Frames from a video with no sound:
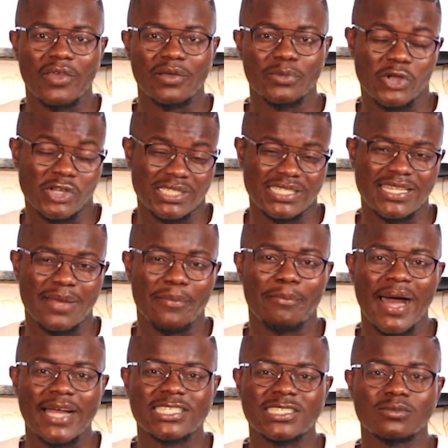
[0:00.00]
because it's the
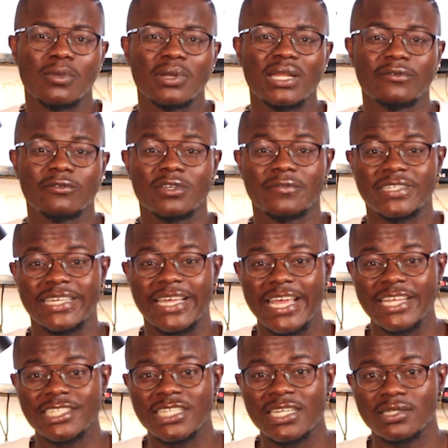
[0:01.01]
maximum level of
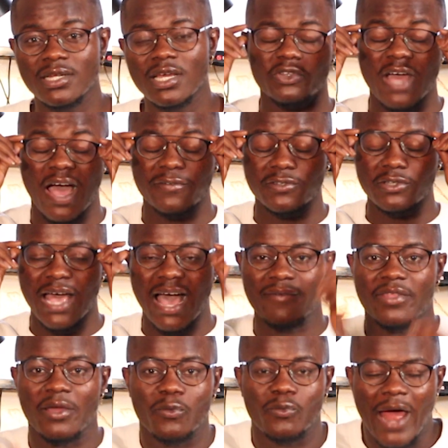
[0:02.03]
education, you have to
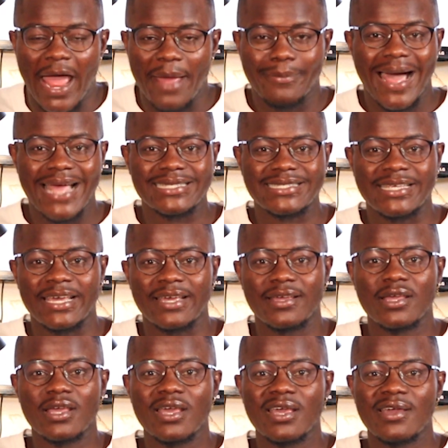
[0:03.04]
have the right mindset
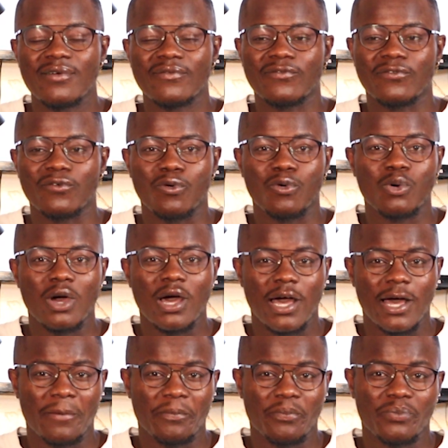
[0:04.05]
for
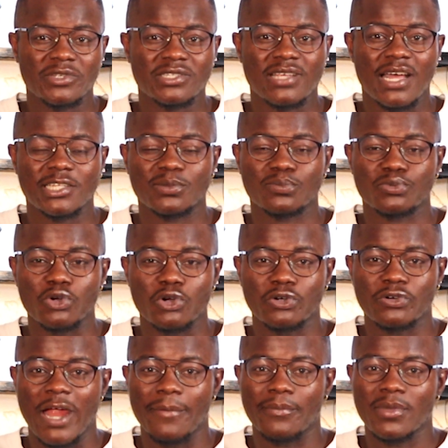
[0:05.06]
such
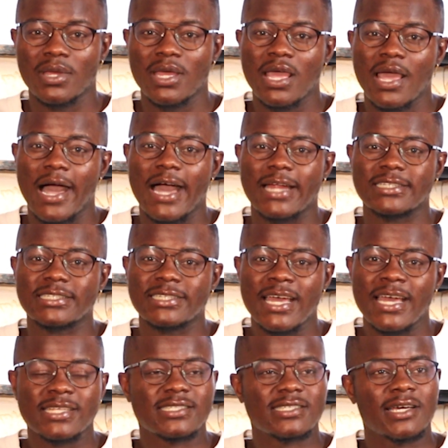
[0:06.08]
program. And
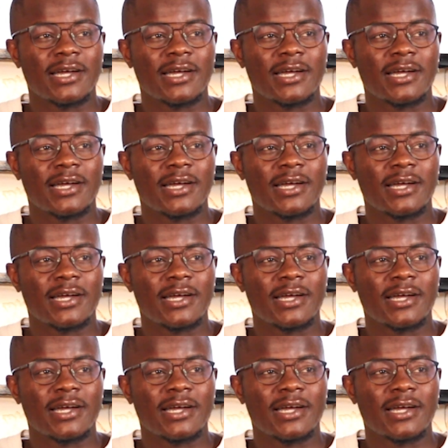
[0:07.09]
yes,